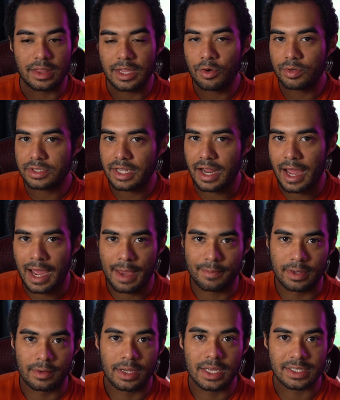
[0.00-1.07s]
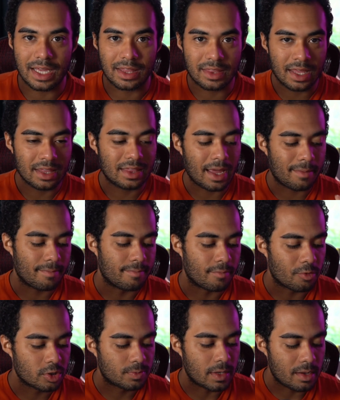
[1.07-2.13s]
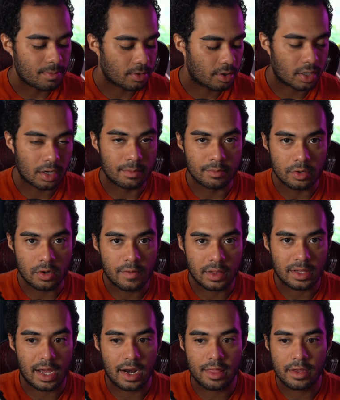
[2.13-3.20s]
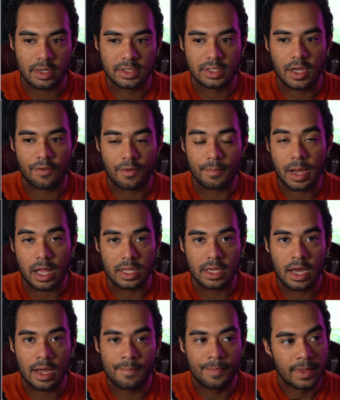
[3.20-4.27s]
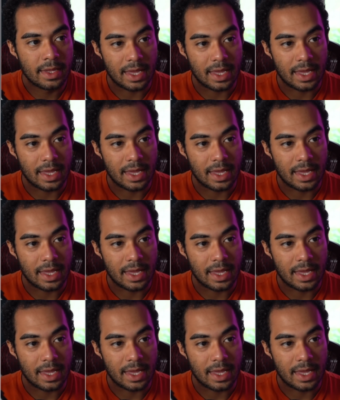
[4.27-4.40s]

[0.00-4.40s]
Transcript: what's going to happen is I think that most people are going to move a lot of their stuff from Polygon